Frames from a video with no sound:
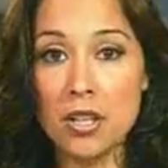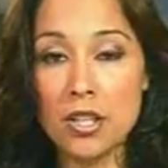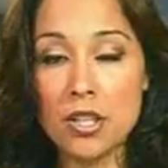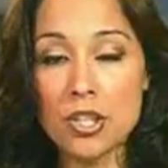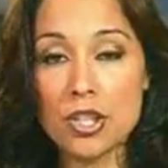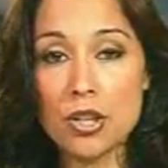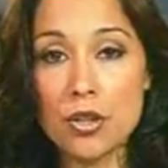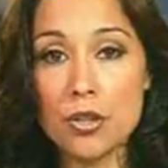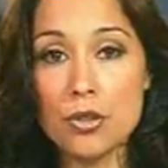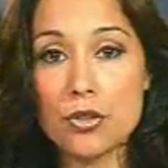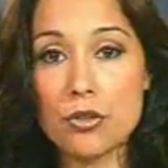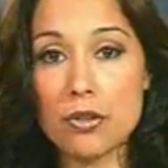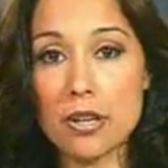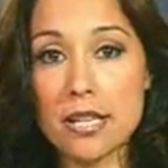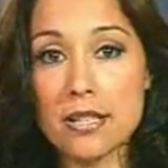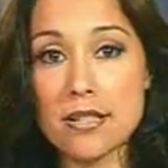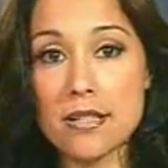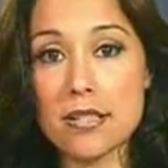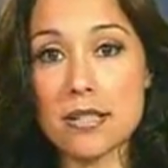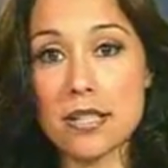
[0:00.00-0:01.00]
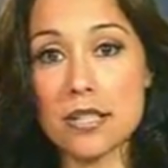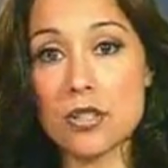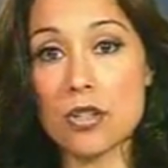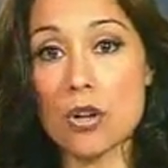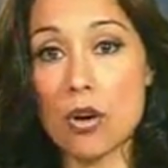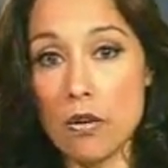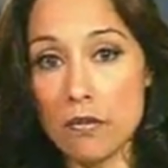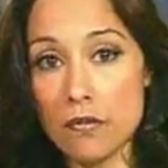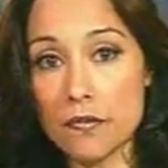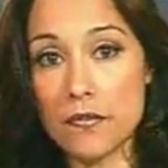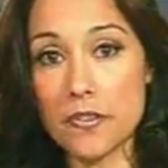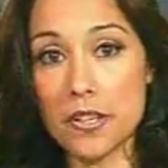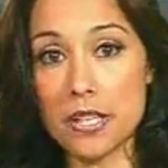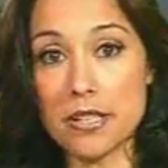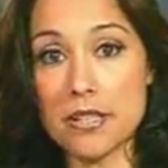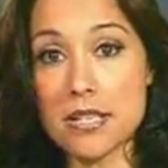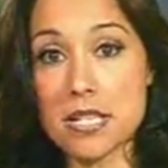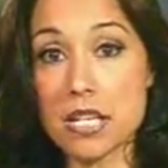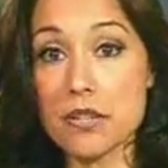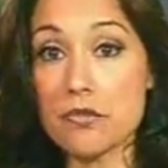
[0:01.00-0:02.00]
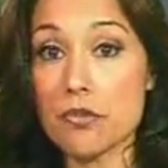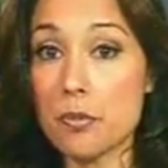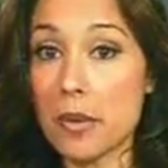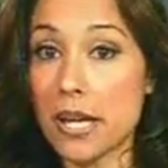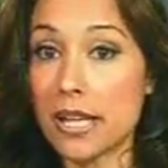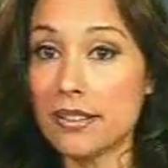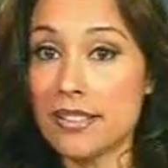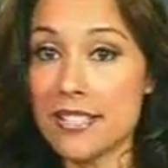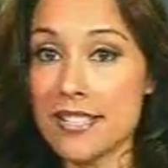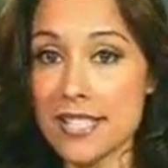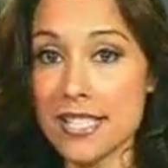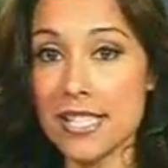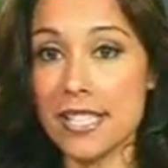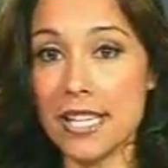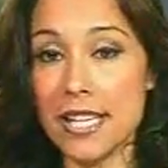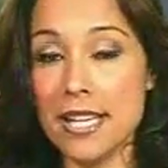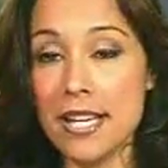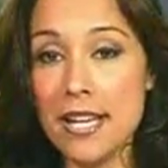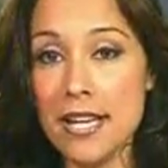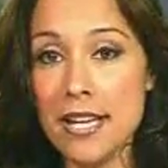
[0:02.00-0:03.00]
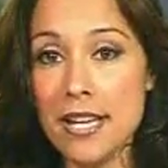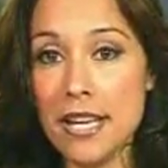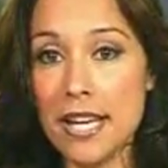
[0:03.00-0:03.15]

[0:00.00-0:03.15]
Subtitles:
showed trust and confidence has remained steady